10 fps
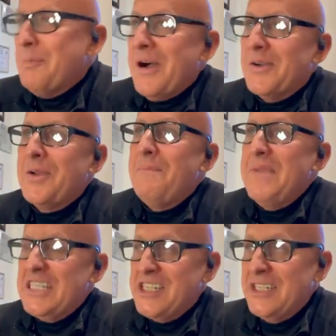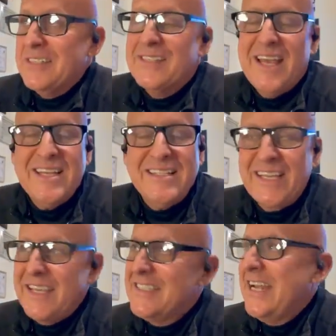about commissions.
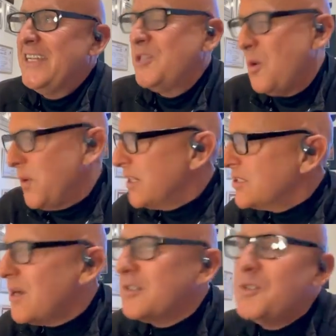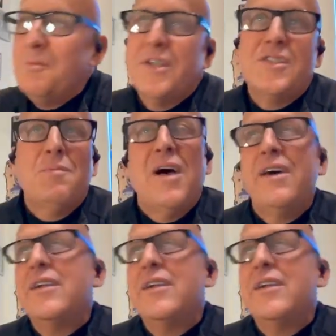Like I said, I don't want to talk too much about